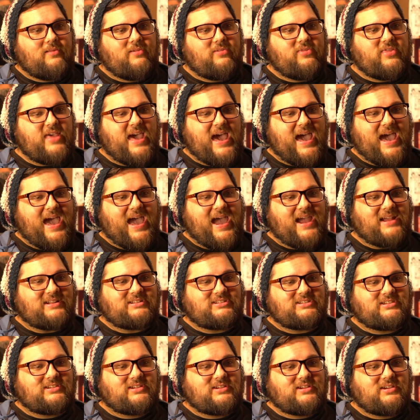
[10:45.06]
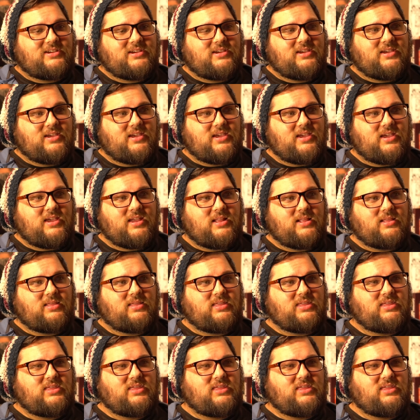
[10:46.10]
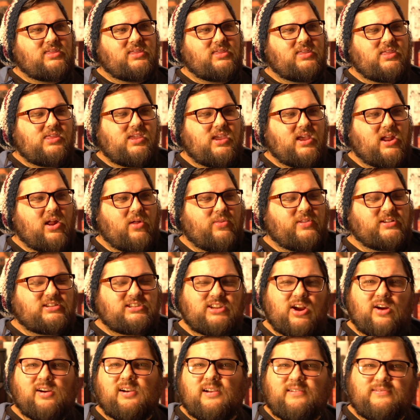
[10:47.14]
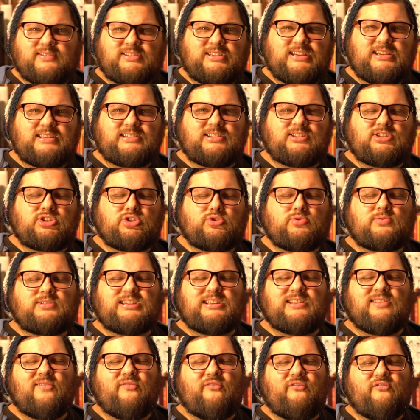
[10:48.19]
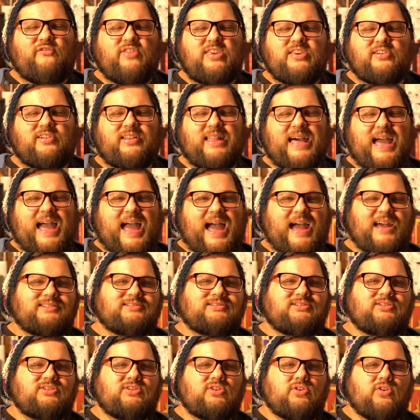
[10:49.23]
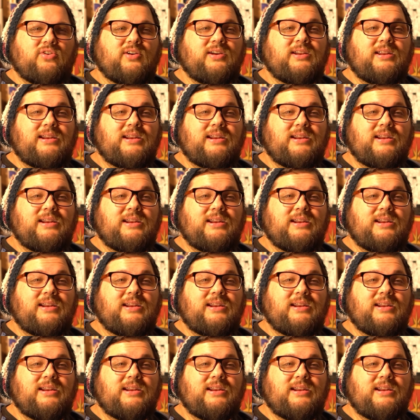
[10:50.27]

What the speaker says: that the start of season 2 didn't feel as good.